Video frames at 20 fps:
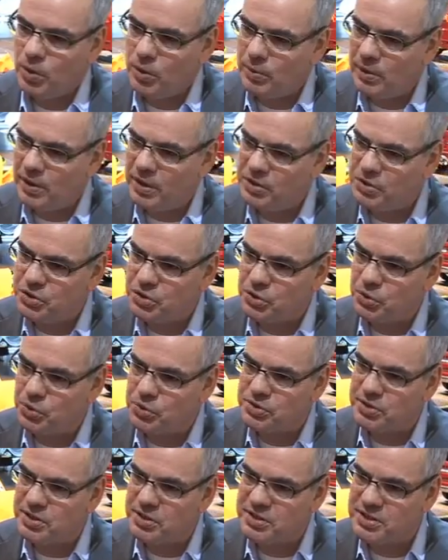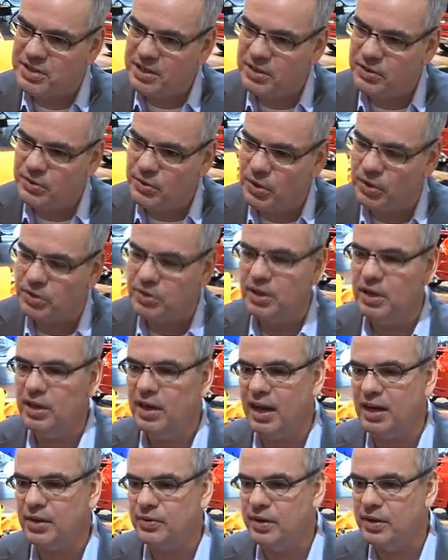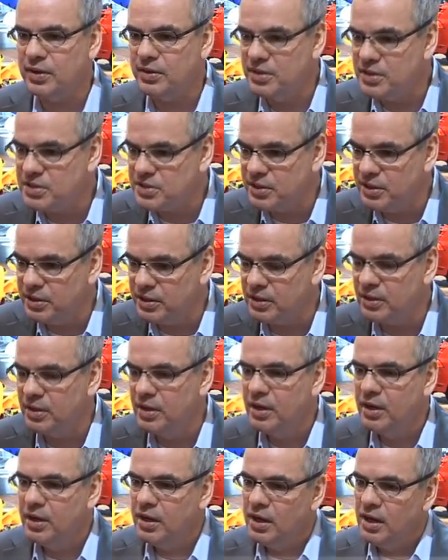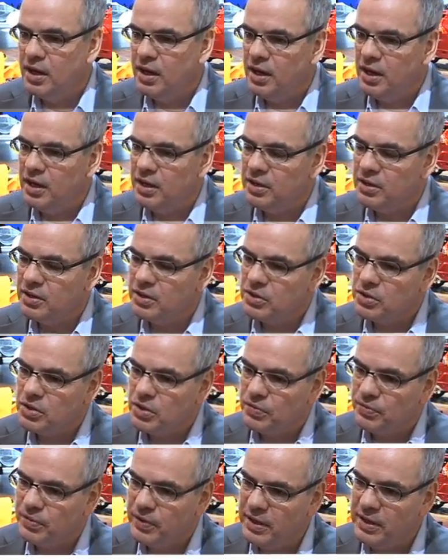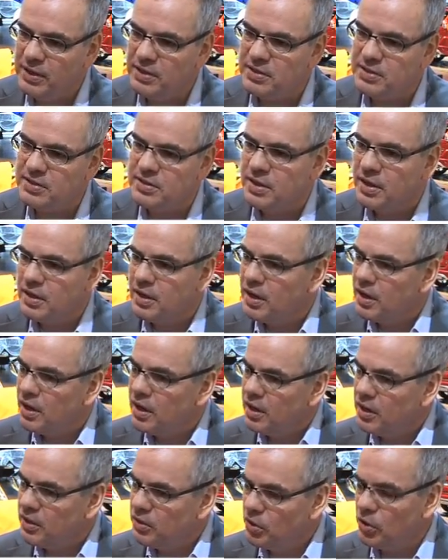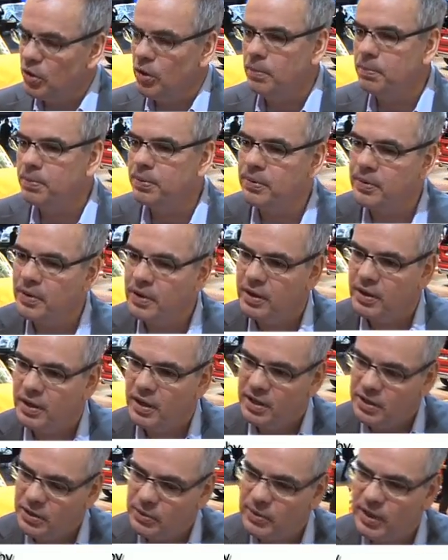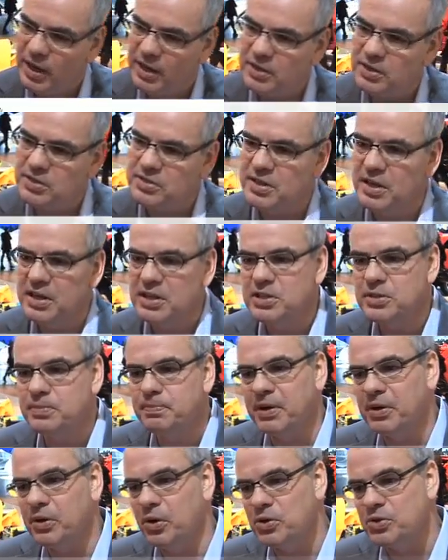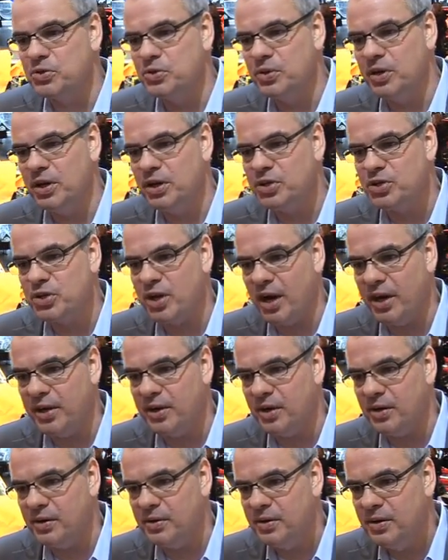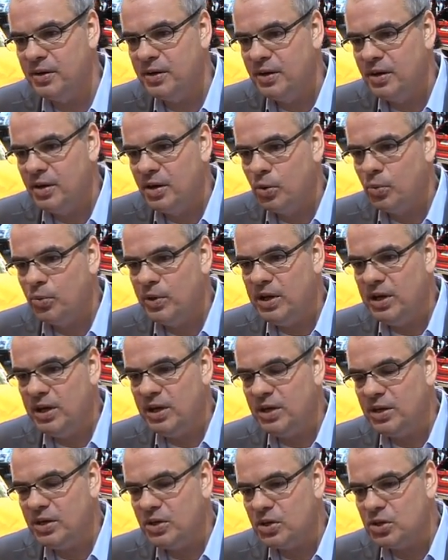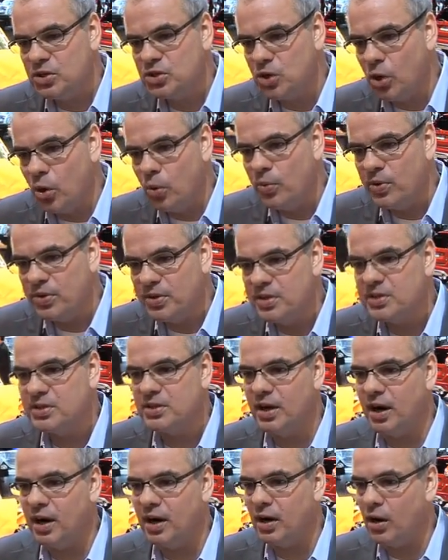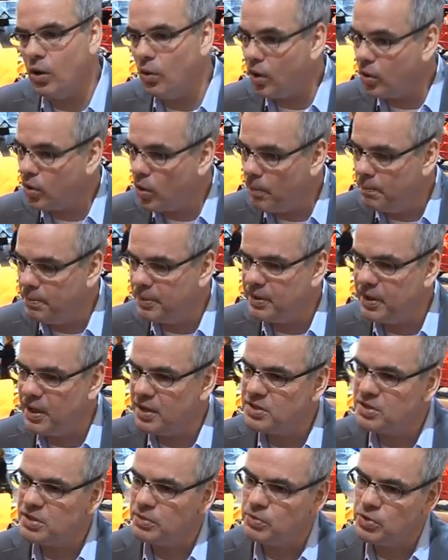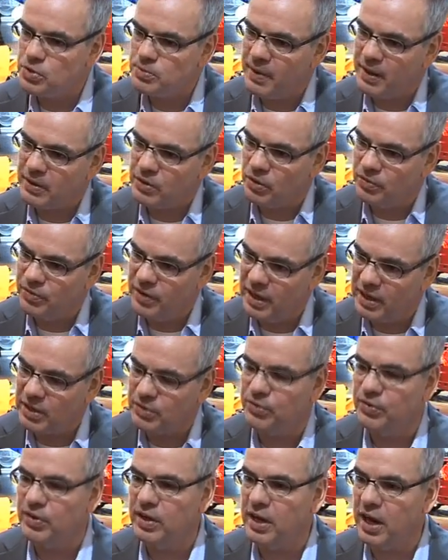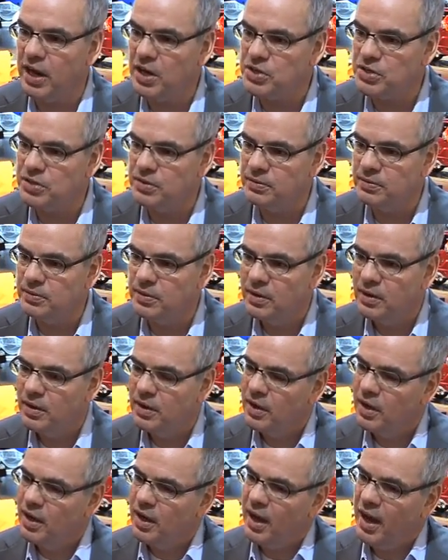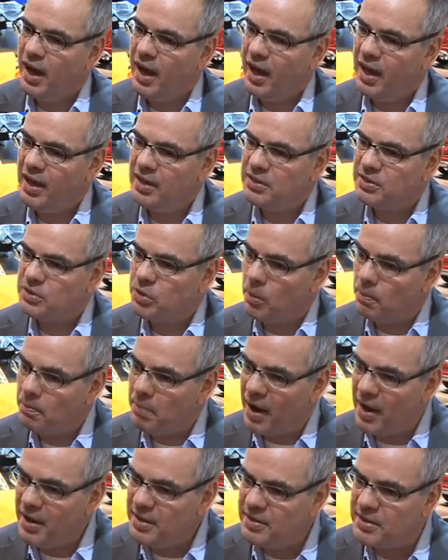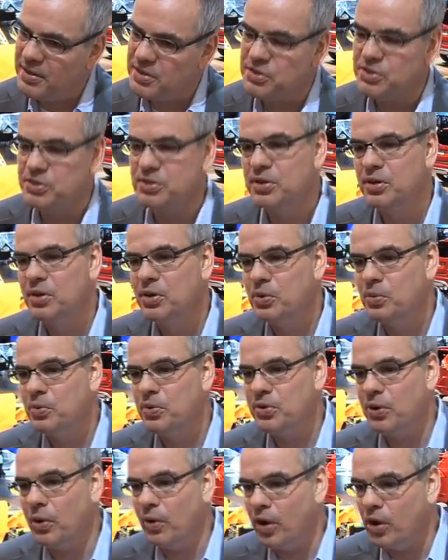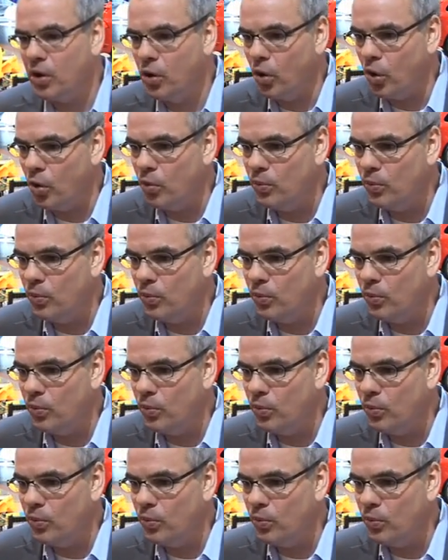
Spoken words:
will introduce the C30 electric this year in fleet, in Europe, in the United States, but also in China. We show with this car our competence in respect of electrification and combine this with our core